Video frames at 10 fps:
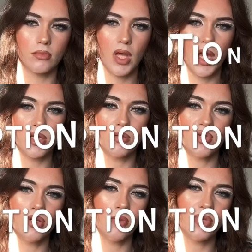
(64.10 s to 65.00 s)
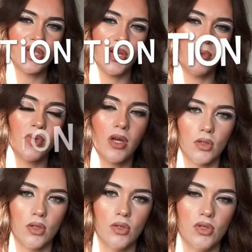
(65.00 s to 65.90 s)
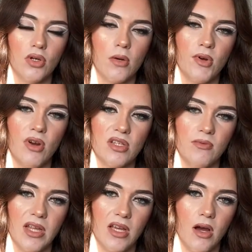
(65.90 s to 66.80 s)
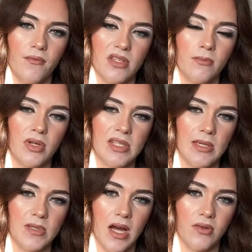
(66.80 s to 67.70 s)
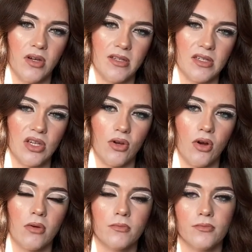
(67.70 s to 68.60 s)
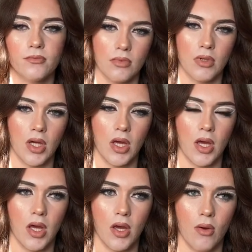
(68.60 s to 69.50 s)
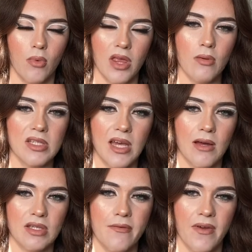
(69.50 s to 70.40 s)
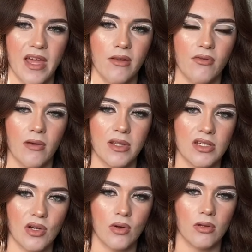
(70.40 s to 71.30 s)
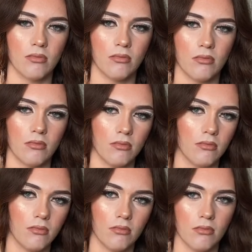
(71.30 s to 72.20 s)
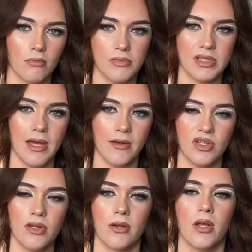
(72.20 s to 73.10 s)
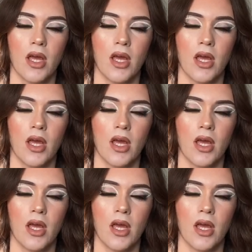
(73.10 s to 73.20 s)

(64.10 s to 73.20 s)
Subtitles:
Assumption number two, you come across really confident, but deep down you're insecure. Without sounding vain throughout this whole section,